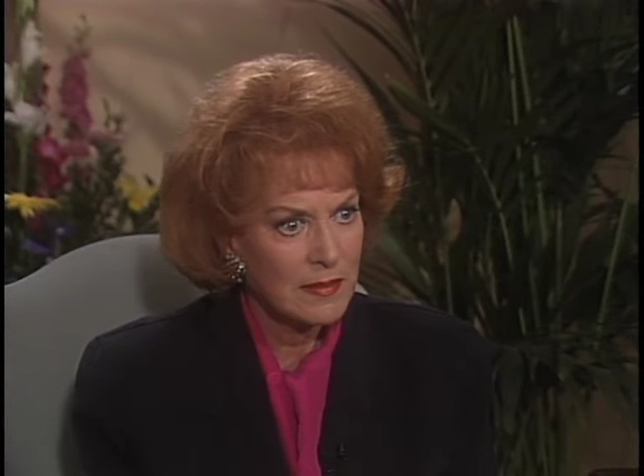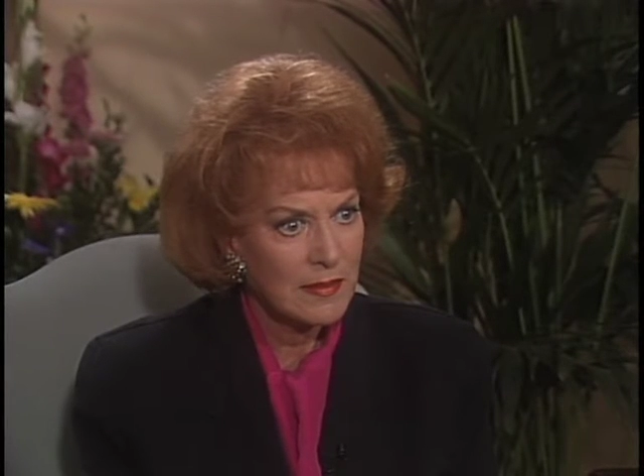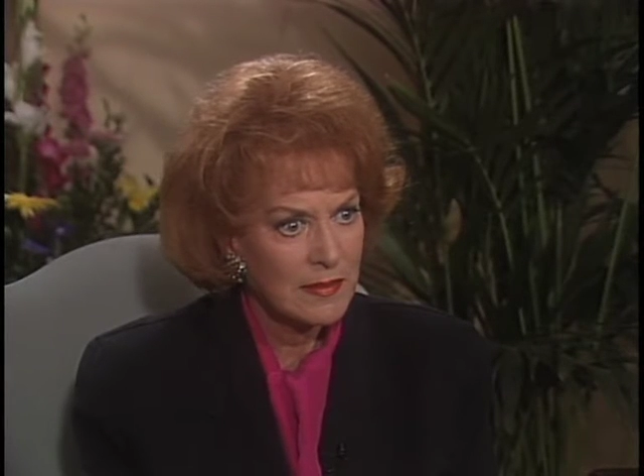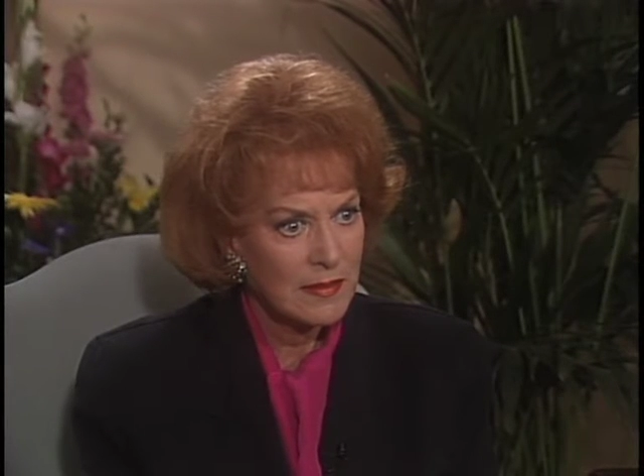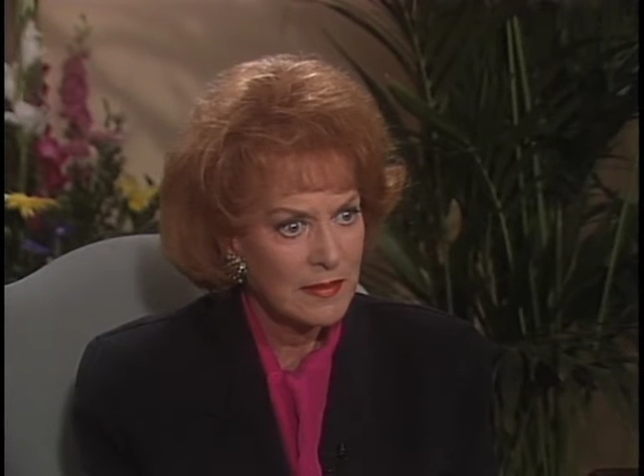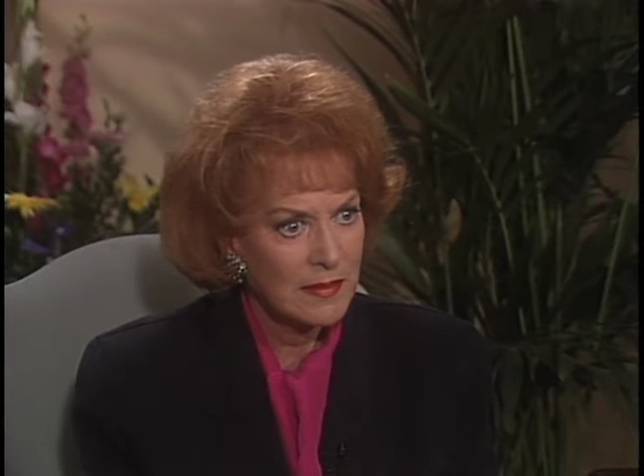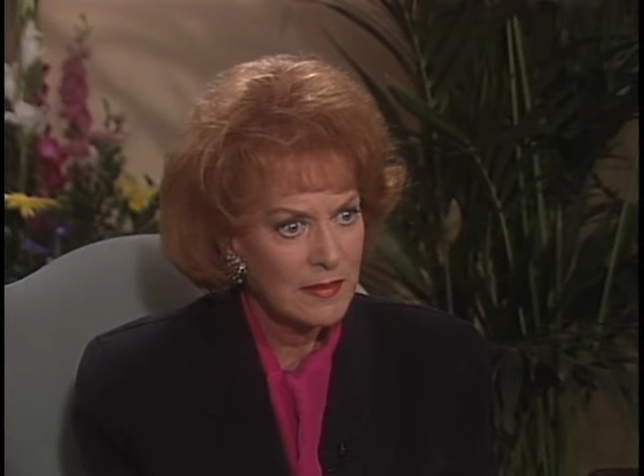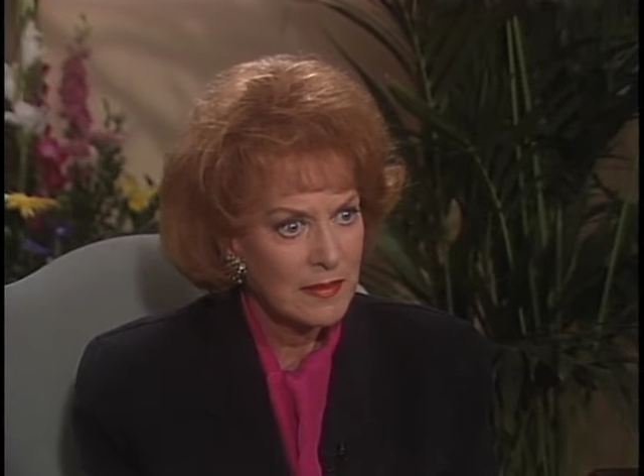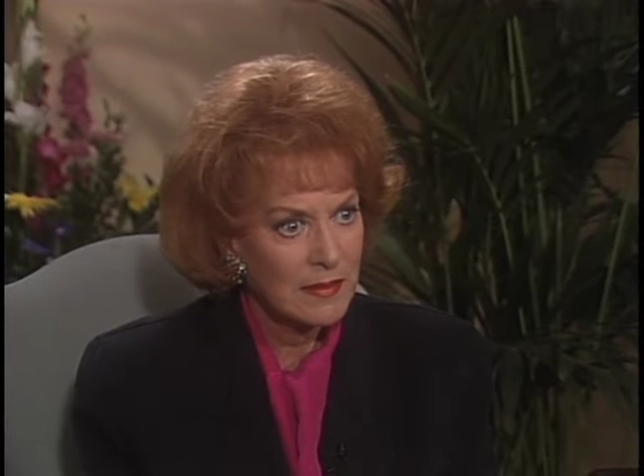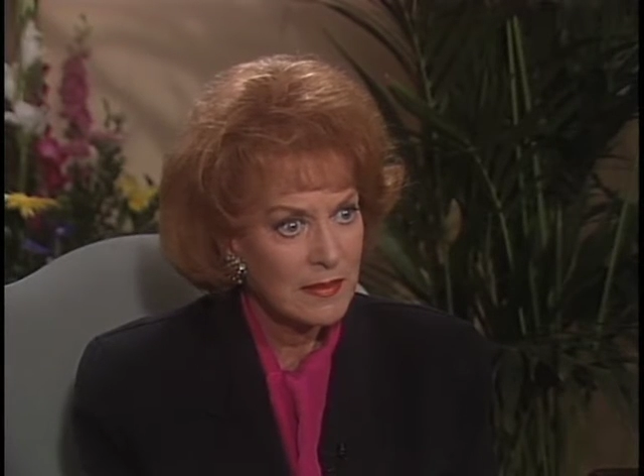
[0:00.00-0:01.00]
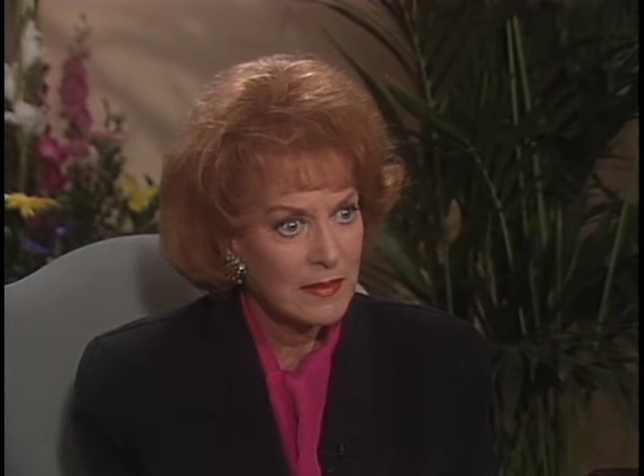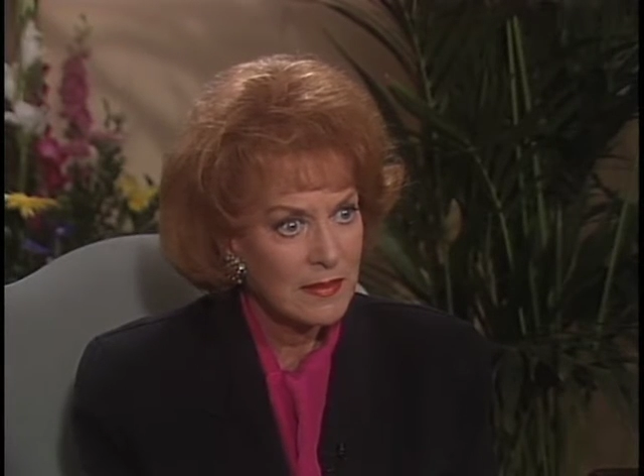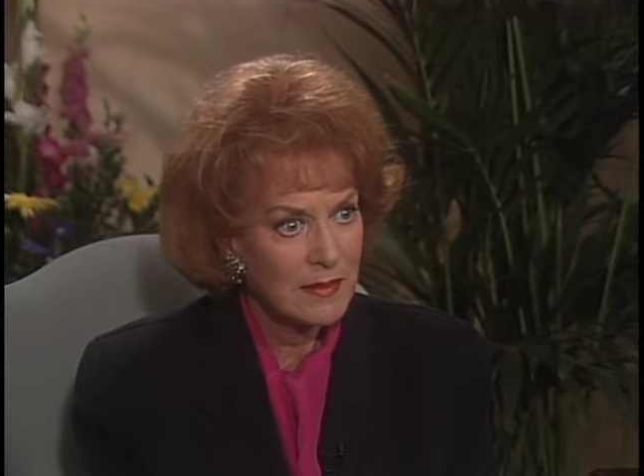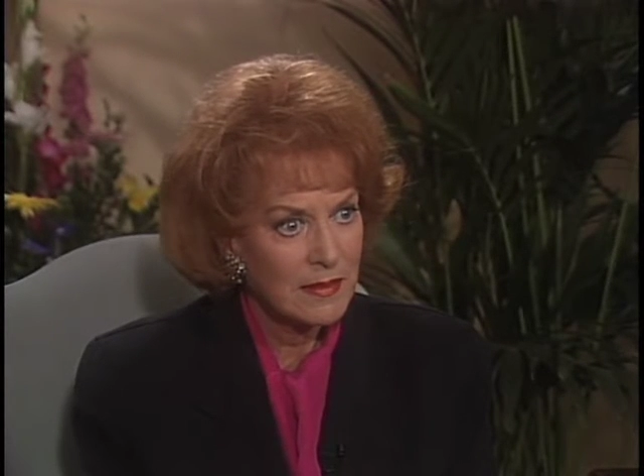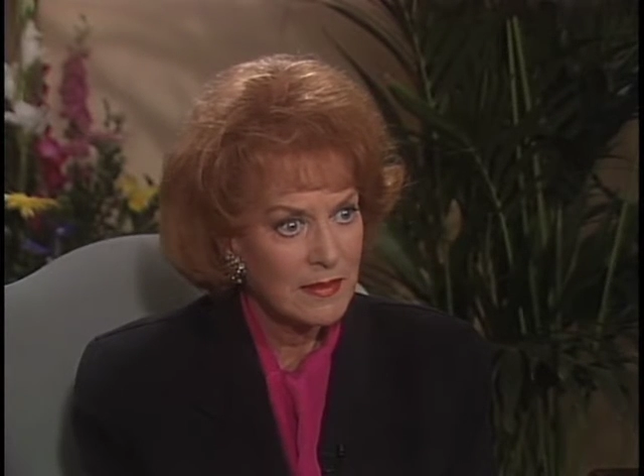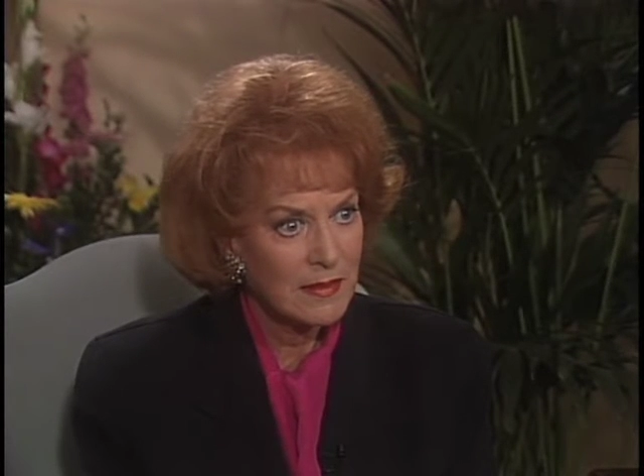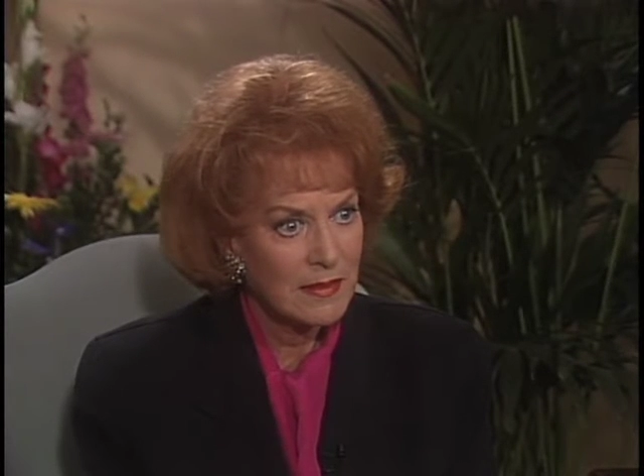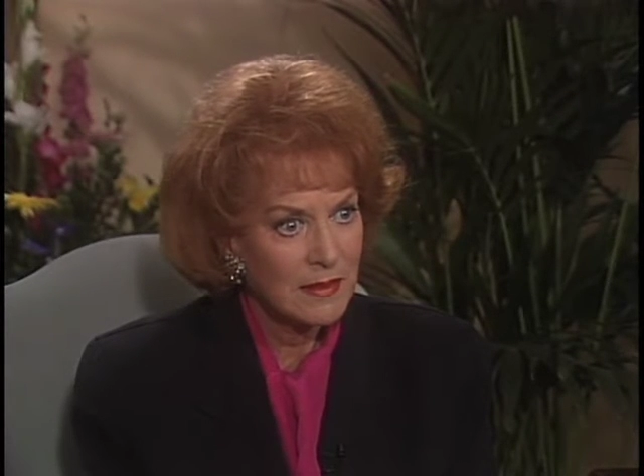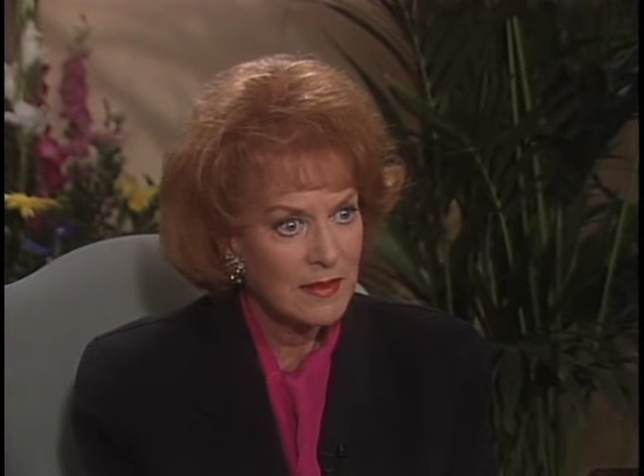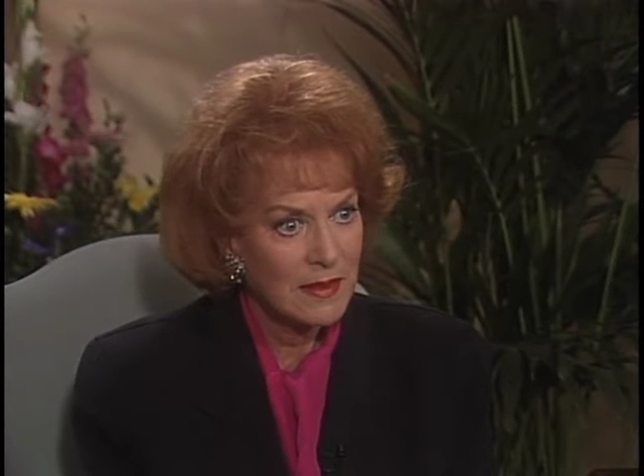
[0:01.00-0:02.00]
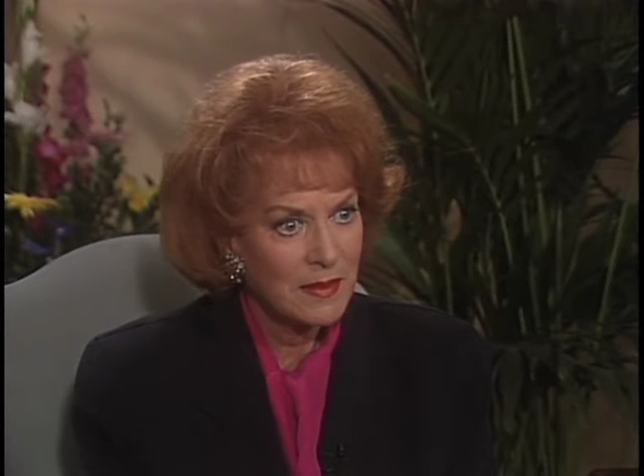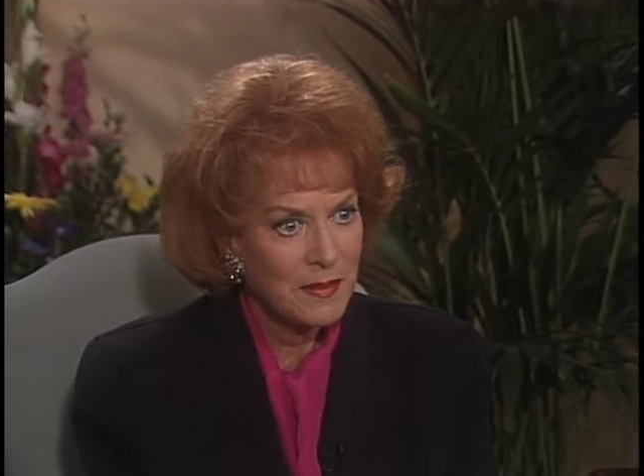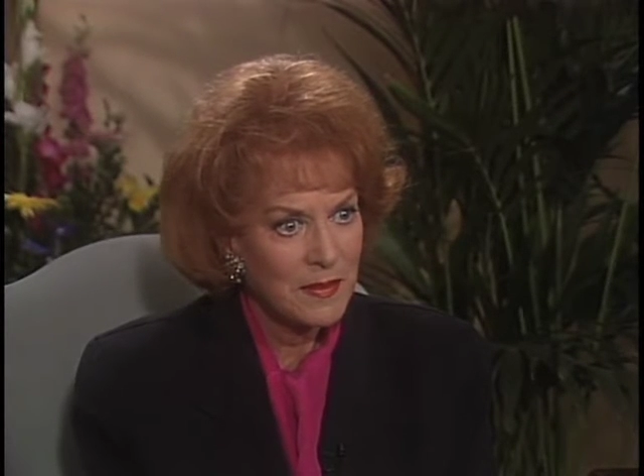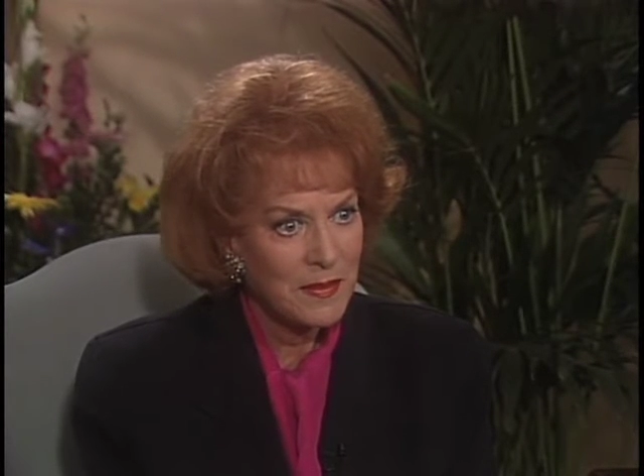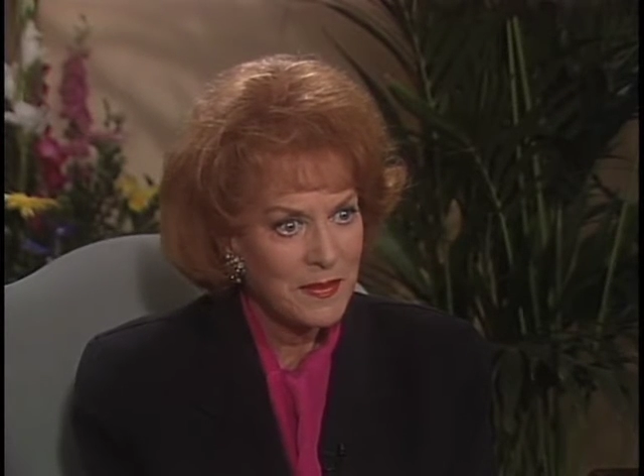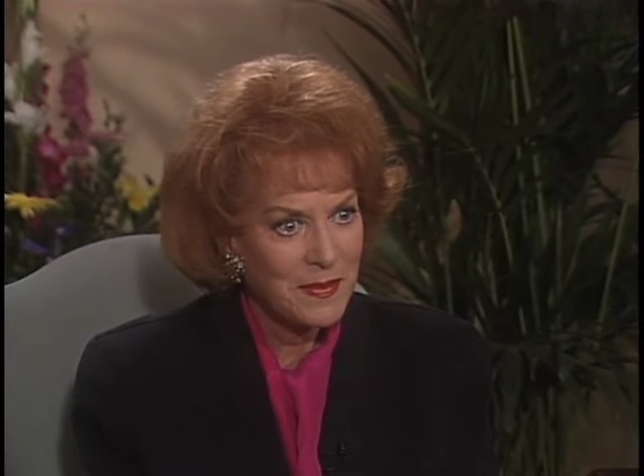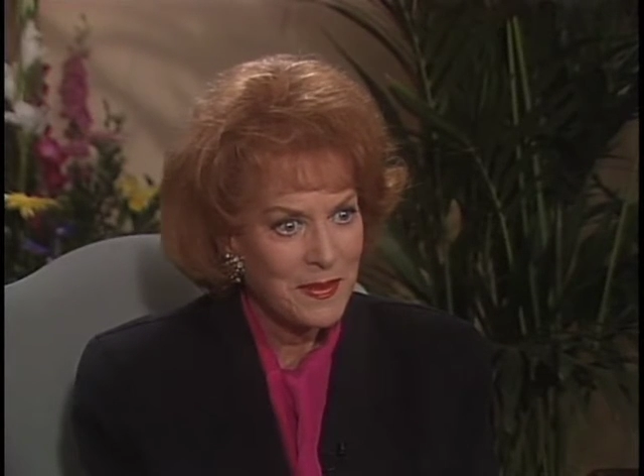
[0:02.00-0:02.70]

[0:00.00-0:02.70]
Now, speaking of the leading men, there's been oh,